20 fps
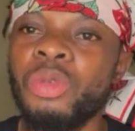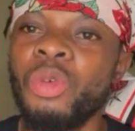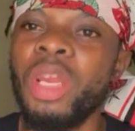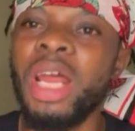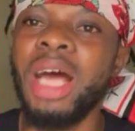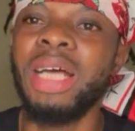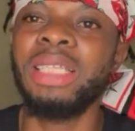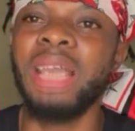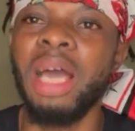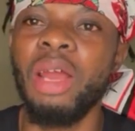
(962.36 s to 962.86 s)

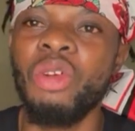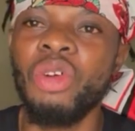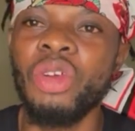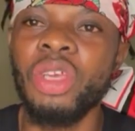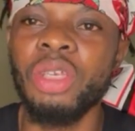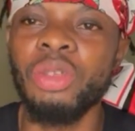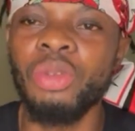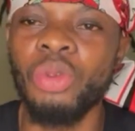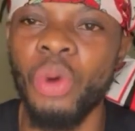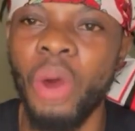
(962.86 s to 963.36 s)
whether they are
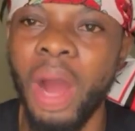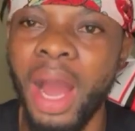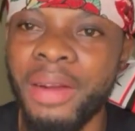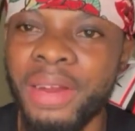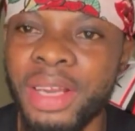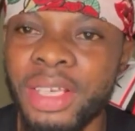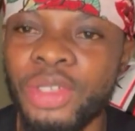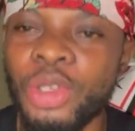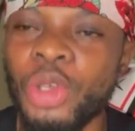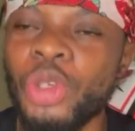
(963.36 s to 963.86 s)
looking to
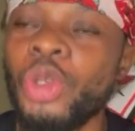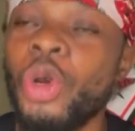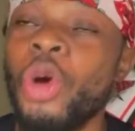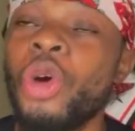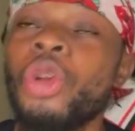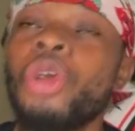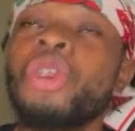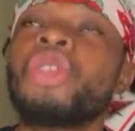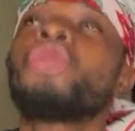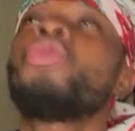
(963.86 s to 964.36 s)
arrest us
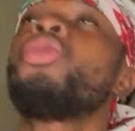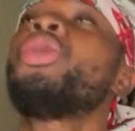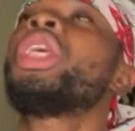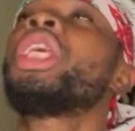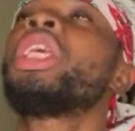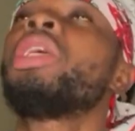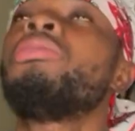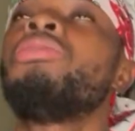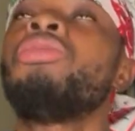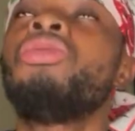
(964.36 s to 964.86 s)
or not. We'll
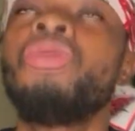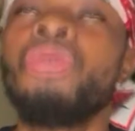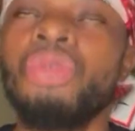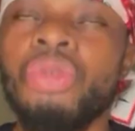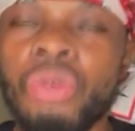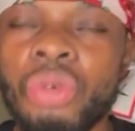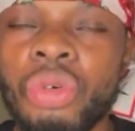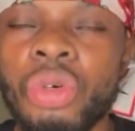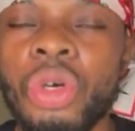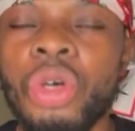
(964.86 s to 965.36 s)
keep
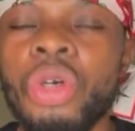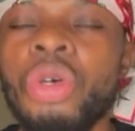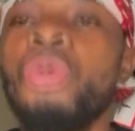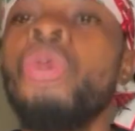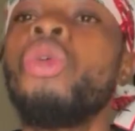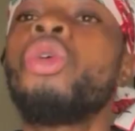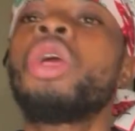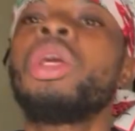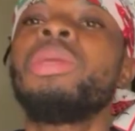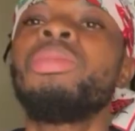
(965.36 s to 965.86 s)

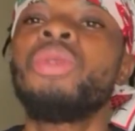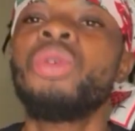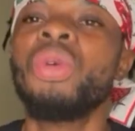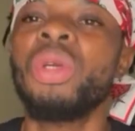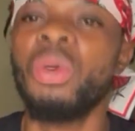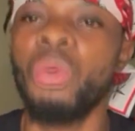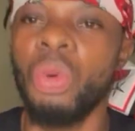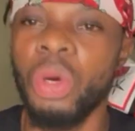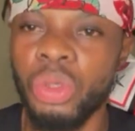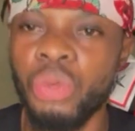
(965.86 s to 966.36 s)

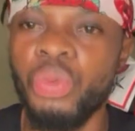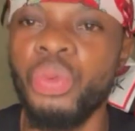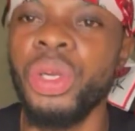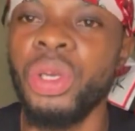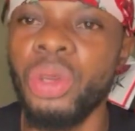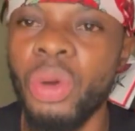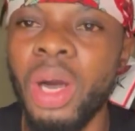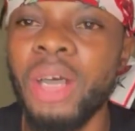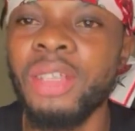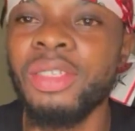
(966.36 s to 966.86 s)
doing what we
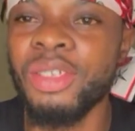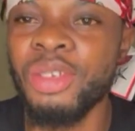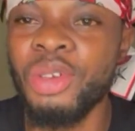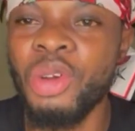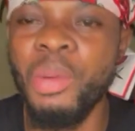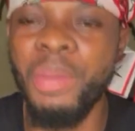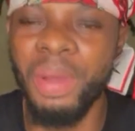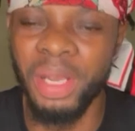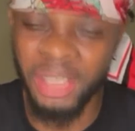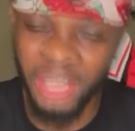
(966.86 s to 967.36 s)
know how to
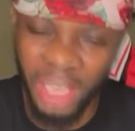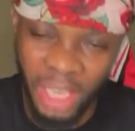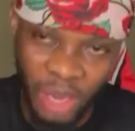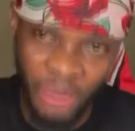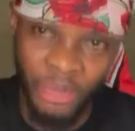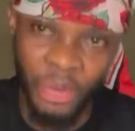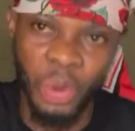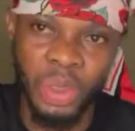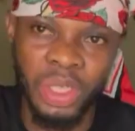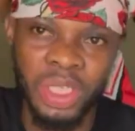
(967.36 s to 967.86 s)
do best. Thank
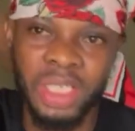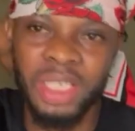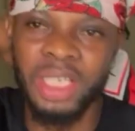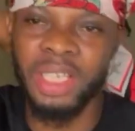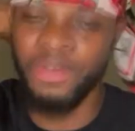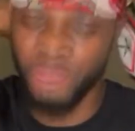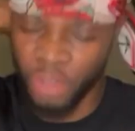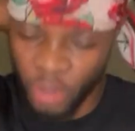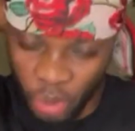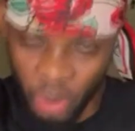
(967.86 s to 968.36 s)
you for watching
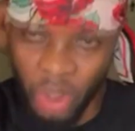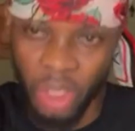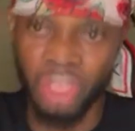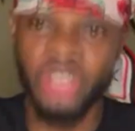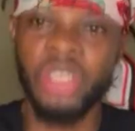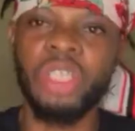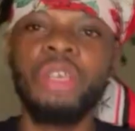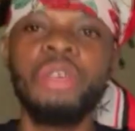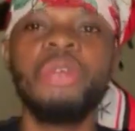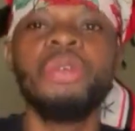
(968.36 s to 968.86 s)
this episode. I'll
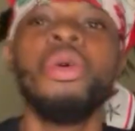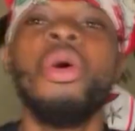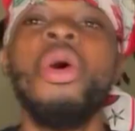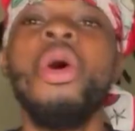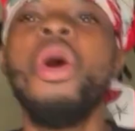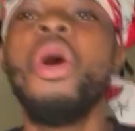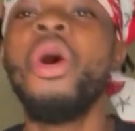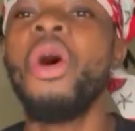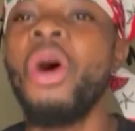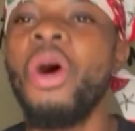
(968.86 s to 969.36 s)
see you
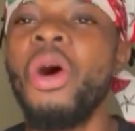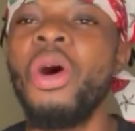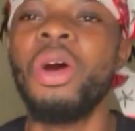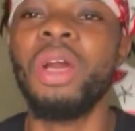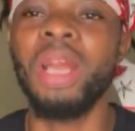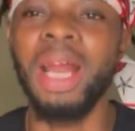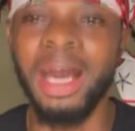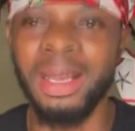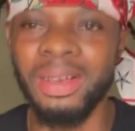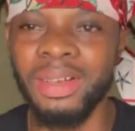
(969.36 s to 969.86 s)

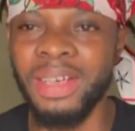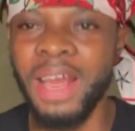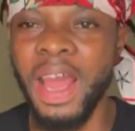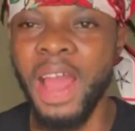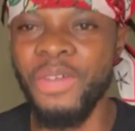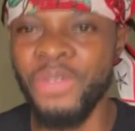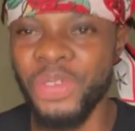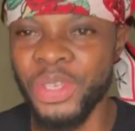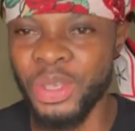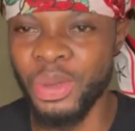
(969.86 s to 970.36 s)
on another
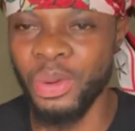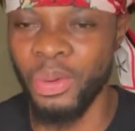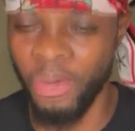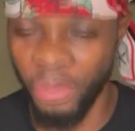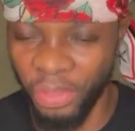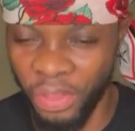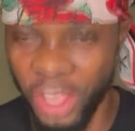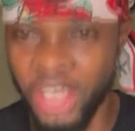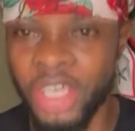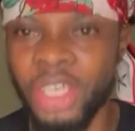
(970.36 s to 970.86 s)
episode.
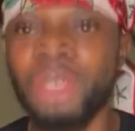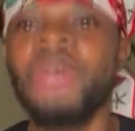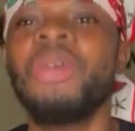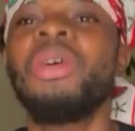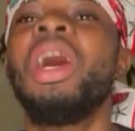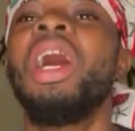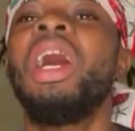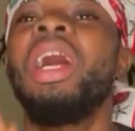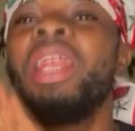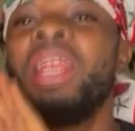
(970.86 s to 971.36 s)
Thank
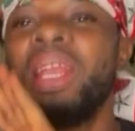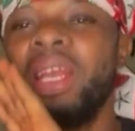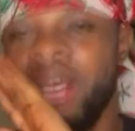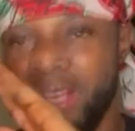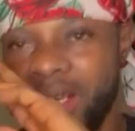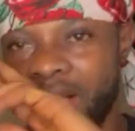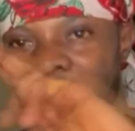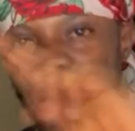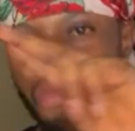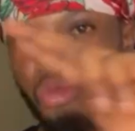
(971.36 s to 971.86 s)
you, and
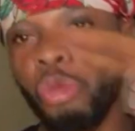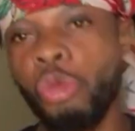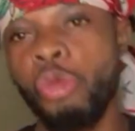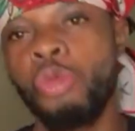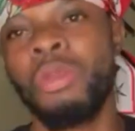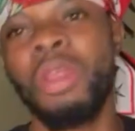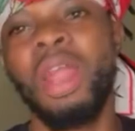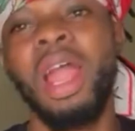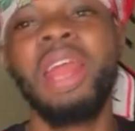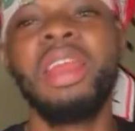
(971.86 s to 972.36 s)

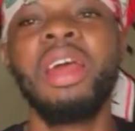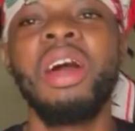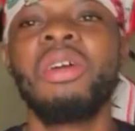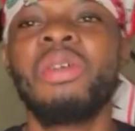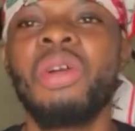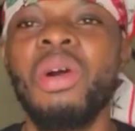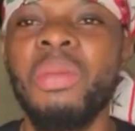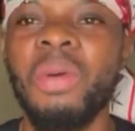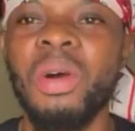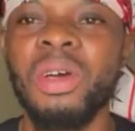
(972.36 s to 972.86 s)
I
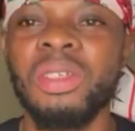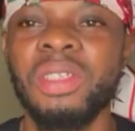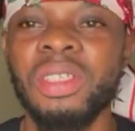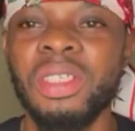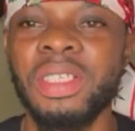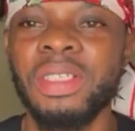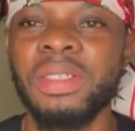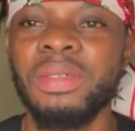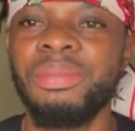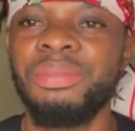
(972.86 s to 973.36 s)
don't come
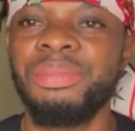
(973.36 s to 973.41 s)
must.